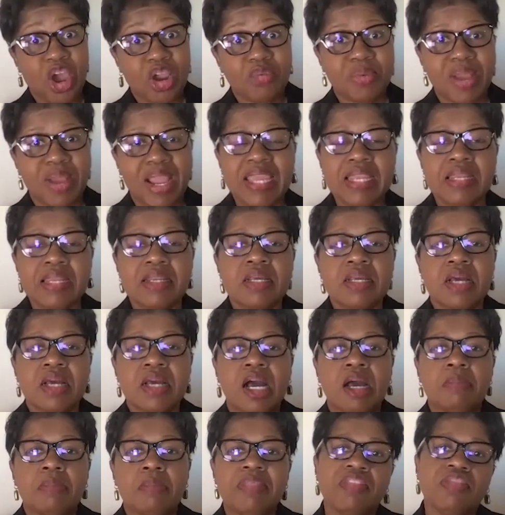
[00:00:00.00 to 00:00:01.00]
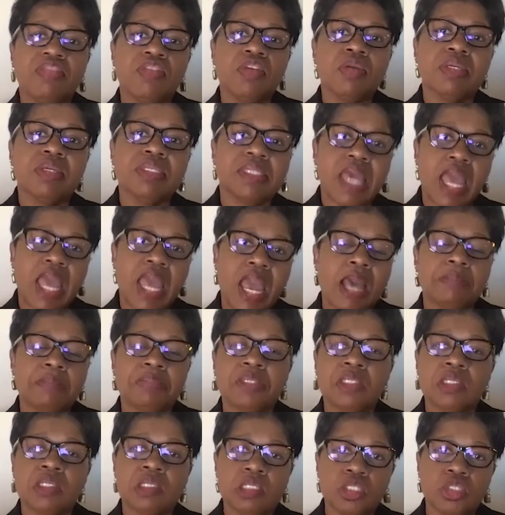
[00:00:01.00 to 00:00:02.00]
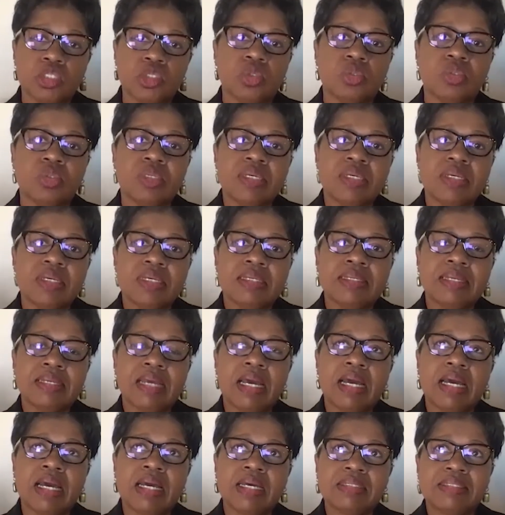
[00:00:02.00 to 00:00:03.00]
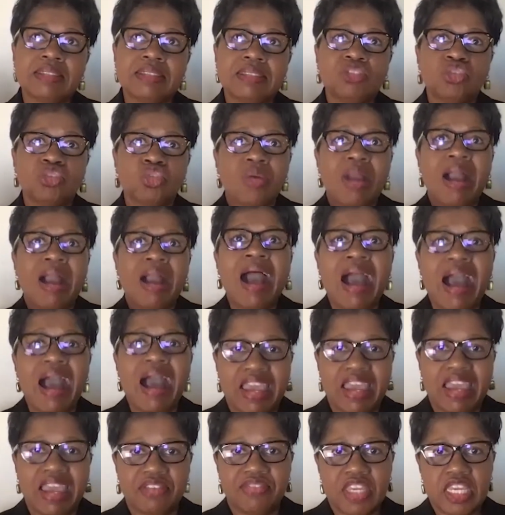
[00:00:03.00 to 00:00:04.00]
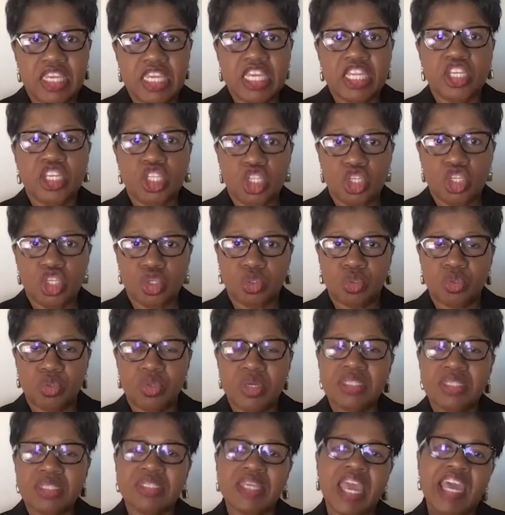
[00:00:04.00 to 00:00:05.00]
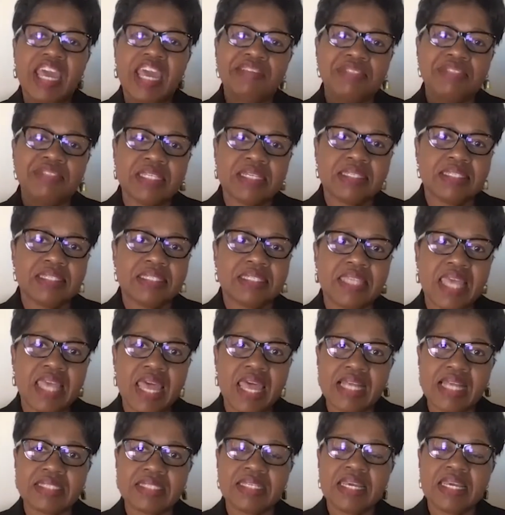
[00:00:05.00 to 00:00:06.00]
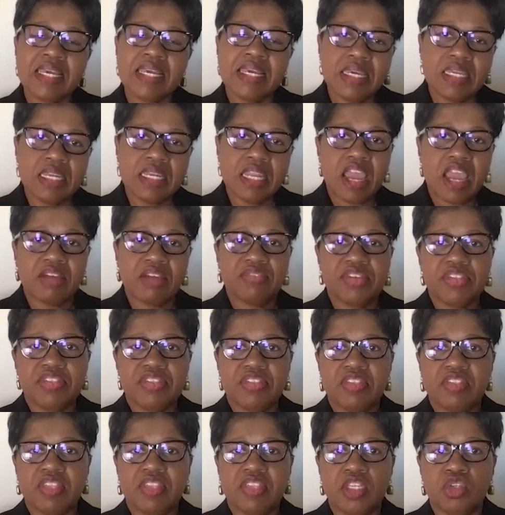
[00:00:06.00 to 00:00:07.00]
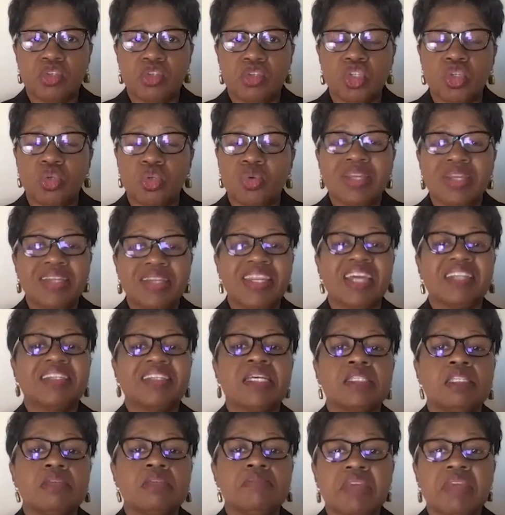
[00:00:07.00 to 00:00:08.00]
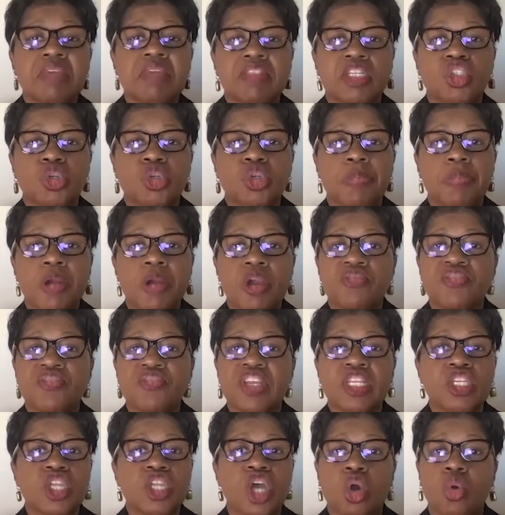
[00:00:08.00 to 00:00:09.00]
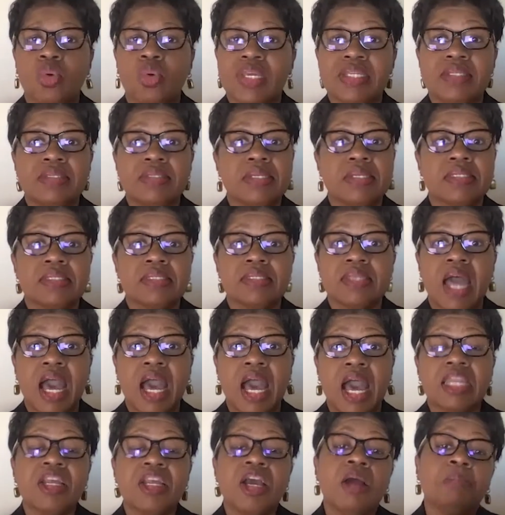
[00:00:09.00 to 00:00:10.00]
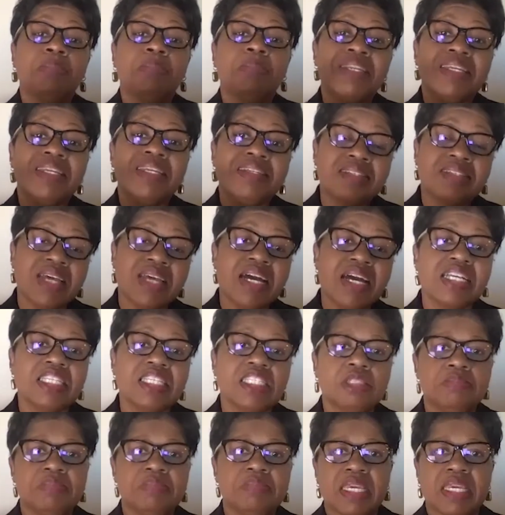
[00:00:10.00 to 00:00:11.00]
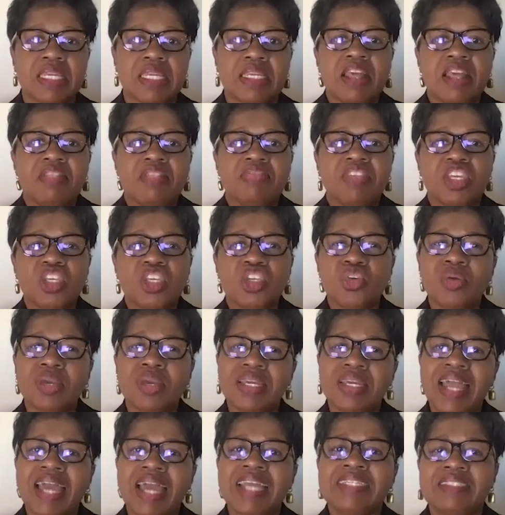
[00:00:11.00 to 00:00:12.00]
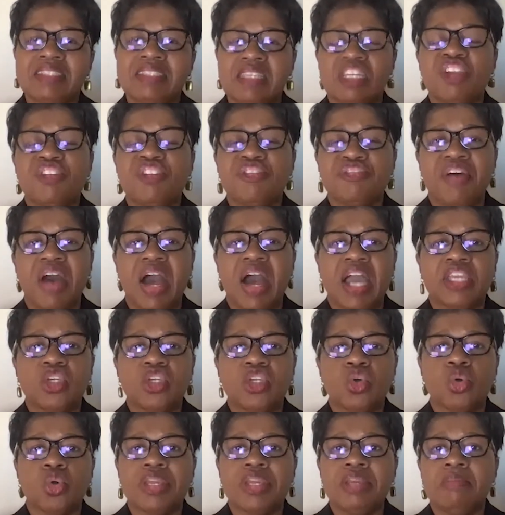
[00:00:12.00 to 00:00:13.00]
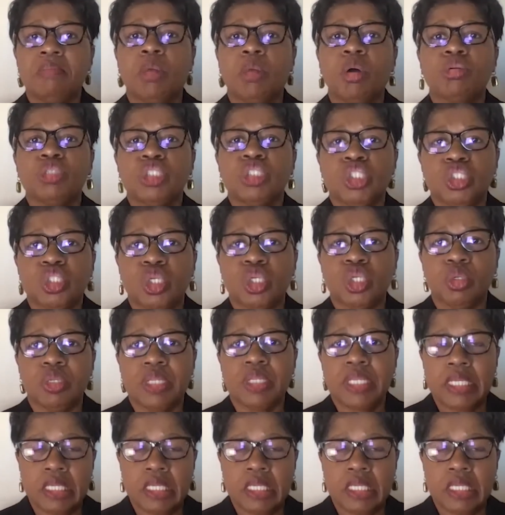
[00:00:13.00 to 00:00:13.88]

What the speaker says: right? That there is absolute drive in you to have success in everything that you do. Now, does it mean that you're perfect? No, it does not. But it does mean that you can identify your emotional